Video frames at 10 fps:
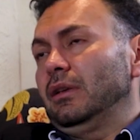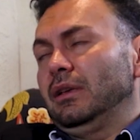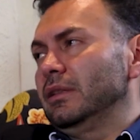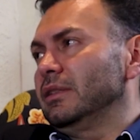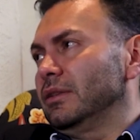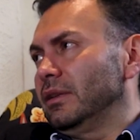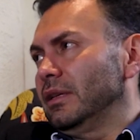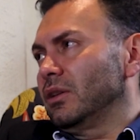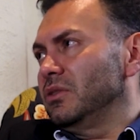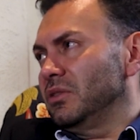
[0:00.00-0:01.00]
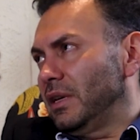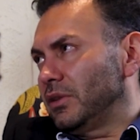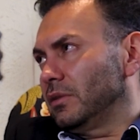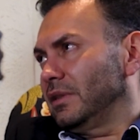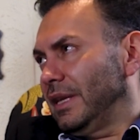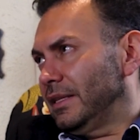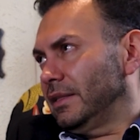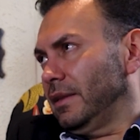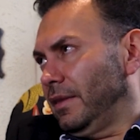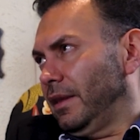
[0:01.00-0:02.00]
it's a concession.
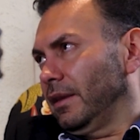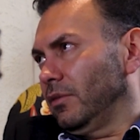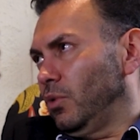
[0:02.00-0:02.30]
That's the thing.